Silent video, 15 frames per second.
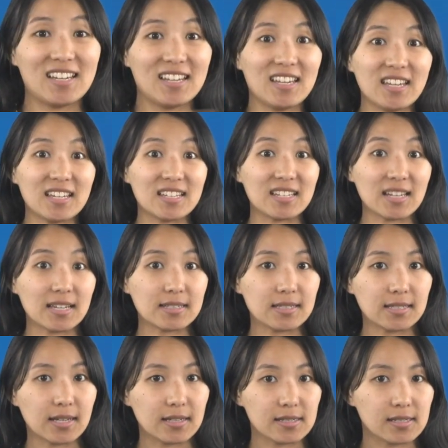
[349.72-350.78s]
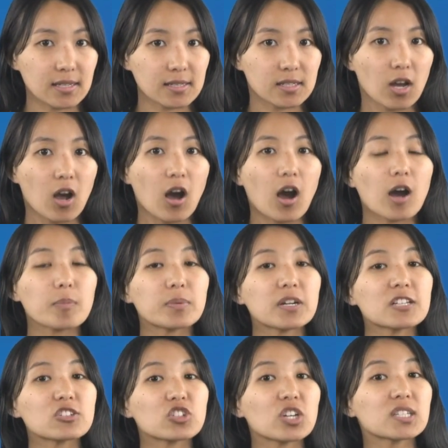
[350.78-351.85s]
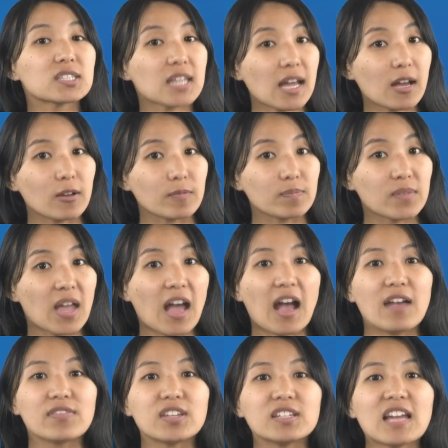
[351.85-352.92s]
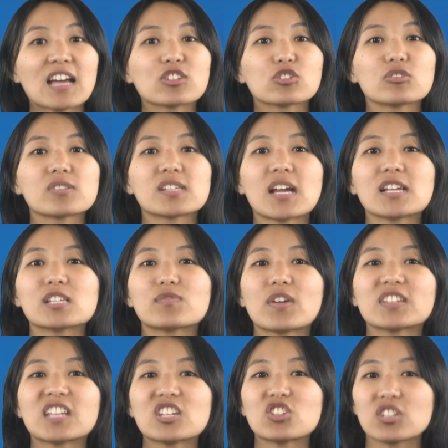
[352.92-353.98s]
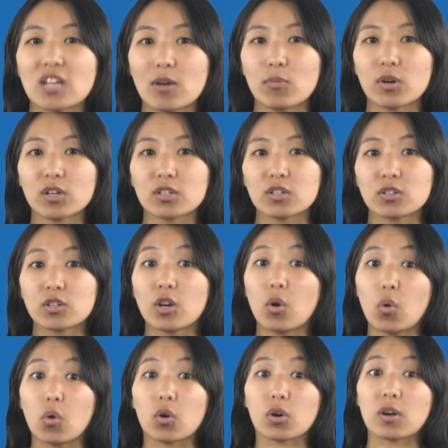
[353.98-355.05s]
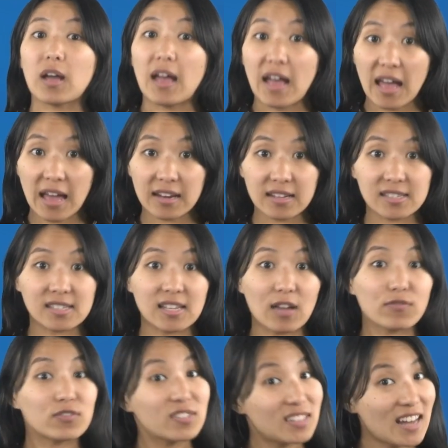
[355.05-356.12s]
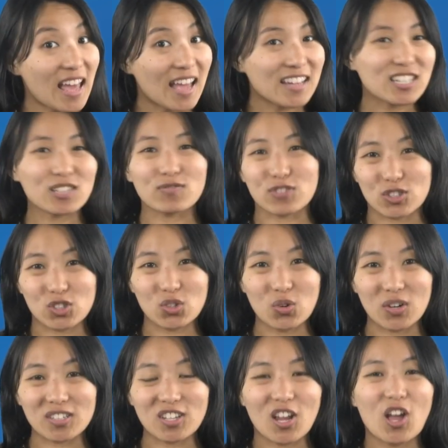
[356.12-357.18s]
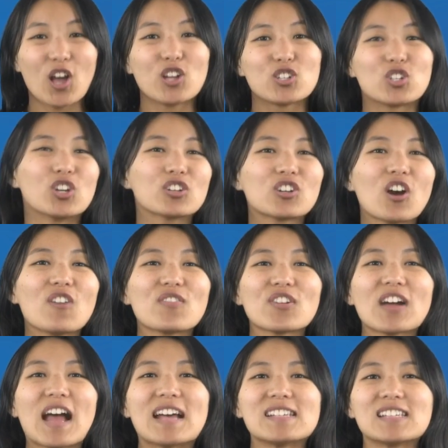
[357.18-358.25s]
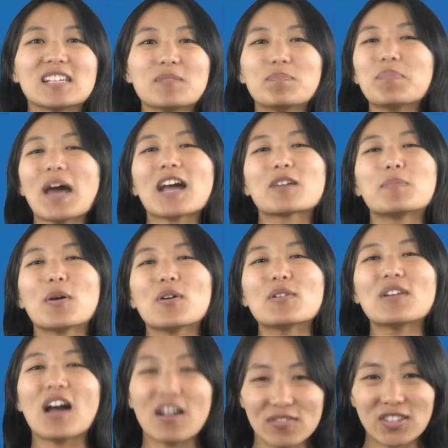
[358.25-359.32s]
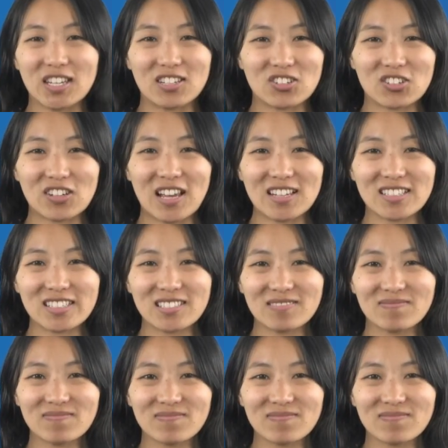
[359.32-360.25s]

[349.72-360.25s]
In 1986, ARPANET shut down, and the National Science Foundation Network, or NSFNet for short, took over as the backbone of the internet.